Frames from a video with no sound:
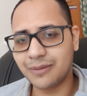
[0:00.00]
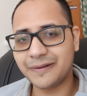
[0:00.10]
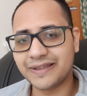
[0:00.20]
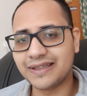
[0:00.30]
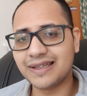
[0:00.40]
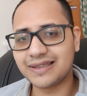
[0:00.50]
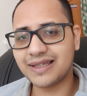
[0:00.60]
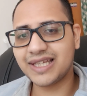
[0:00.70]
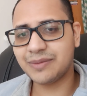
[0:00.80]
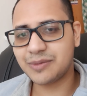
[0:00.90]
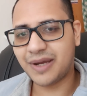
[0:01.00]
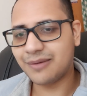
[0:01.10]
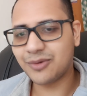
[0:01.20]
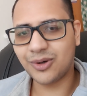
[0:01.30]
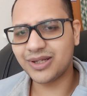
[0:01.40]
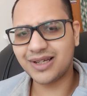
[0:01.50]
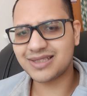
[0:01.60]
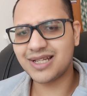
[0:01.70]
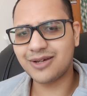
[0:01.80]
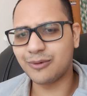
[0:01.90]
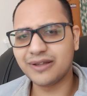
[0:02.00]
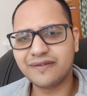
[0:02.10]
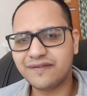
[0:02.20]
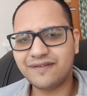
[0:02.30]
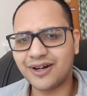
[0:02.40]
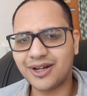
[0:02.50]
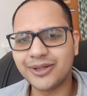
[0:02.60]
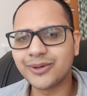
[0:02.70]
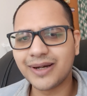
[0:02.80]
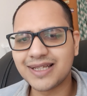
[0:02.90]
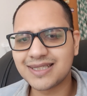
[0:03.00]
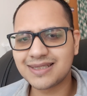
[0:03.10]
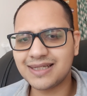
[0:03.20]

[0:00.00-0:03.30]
and then like they kept spam calling us, like, where the fuck are you guys?